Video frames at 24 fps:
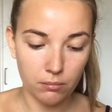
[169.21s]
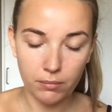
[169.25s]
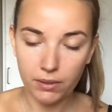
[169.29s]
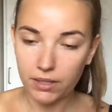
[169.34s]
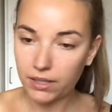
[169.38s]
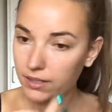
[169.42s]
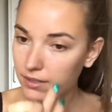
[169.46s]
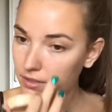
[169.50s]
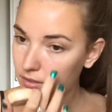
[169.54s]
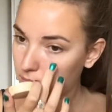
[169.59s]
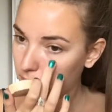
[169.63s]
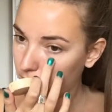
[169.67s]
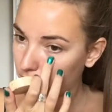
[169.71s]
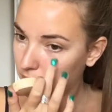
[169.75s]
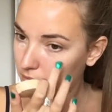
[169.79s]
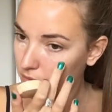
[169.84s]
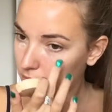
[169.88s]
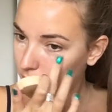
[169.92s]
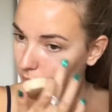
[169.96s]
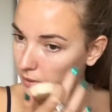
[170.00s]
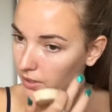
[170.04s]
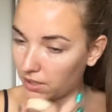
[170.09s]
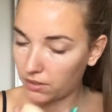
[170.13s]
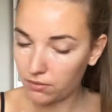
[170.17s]
My husband's
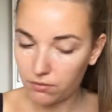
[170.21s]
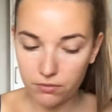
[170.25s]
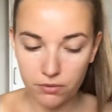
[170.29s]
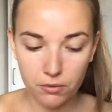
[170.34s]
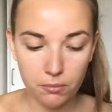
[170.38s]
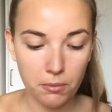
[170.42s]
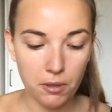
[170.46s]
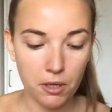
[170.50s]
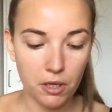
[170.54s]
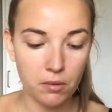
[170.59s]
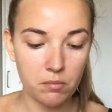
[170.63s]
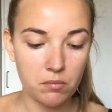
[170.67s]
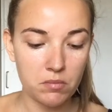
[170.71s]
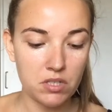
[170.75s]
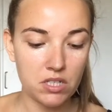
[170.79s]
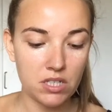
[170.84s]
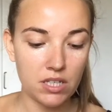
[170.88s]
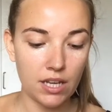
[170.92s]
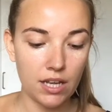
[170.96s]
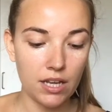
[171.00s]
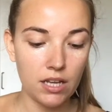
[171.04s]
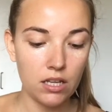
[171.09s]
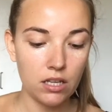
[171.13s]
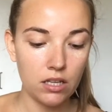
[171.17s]
working from home
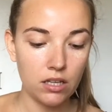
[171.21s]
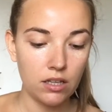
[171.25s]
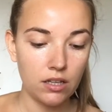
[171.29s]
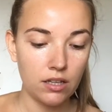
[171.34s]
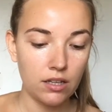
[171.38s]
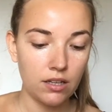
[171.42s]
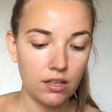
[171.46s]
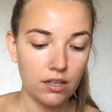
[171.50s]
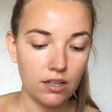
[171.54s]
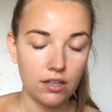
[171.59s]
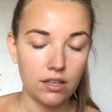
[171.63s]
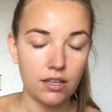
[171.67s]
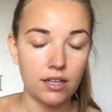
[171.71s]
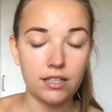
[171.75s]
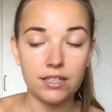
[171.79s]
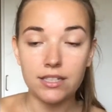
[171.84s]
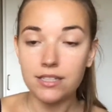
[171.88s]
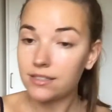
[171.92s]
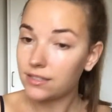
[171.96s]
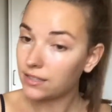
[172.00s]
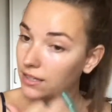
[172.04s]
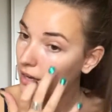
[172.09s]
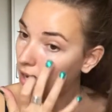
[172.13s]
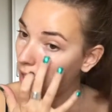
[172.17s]
today, and
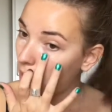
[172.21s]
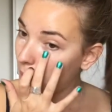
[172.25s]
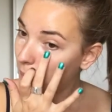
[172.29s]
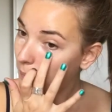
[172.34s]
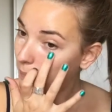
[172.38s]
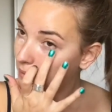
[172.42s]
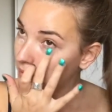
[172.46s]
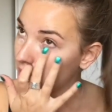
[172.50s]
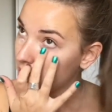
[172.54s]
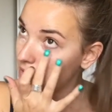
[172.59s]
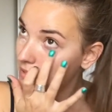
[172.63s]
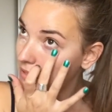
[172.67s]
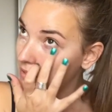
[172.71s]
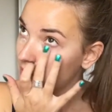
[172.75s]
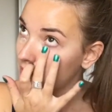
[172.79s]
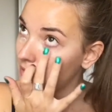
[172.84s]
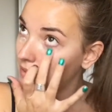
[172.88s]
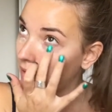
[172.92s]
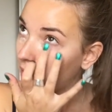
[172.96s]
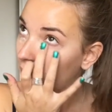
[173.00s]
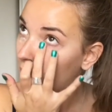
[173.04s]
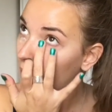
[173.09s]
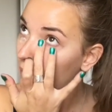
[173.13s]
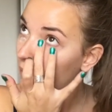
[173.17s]
he's a carpenter, so
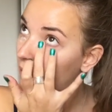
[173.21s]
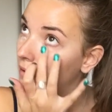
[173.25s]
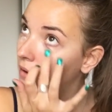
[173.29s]
I